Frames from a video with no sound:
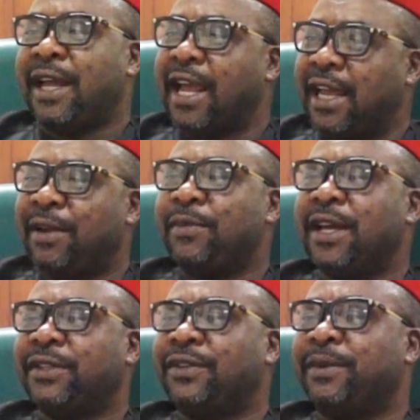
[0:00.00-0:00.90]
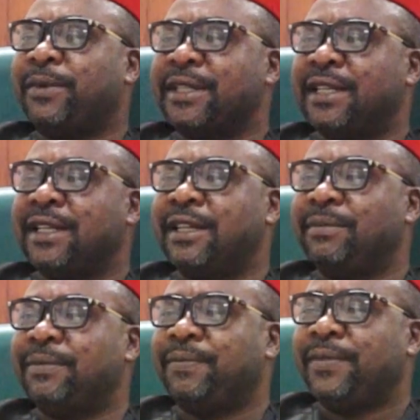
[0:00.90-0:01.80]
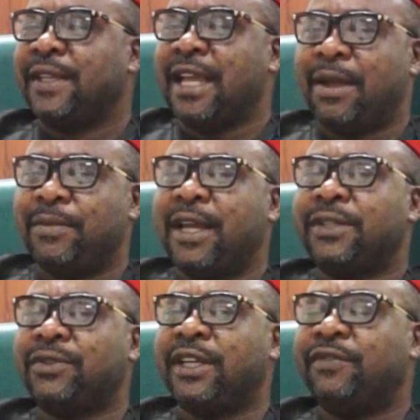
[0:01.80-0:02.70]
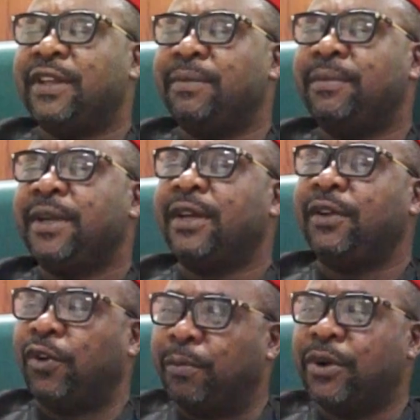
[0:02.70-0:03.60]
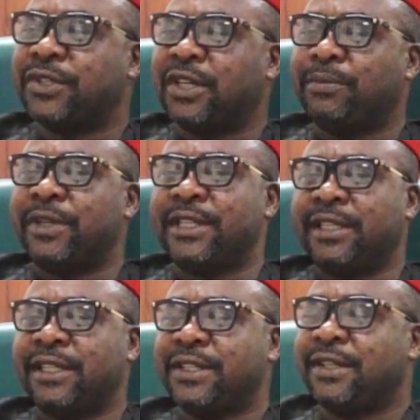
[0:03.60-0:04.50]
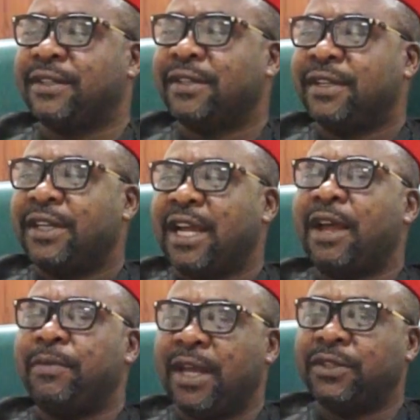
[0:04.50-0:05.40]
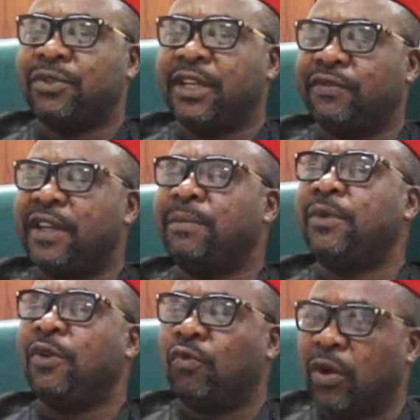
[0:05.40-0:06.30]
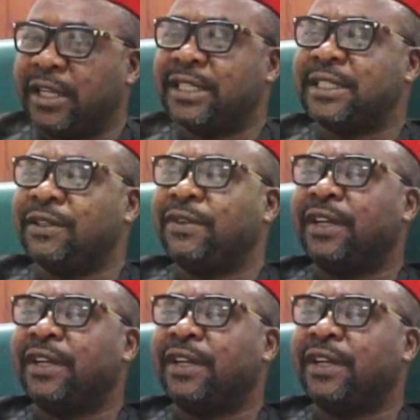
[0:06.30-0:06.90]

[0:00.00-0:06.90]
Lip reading: I am here to represent them. I'm here to give them robust representation. I'm here to give them qualitative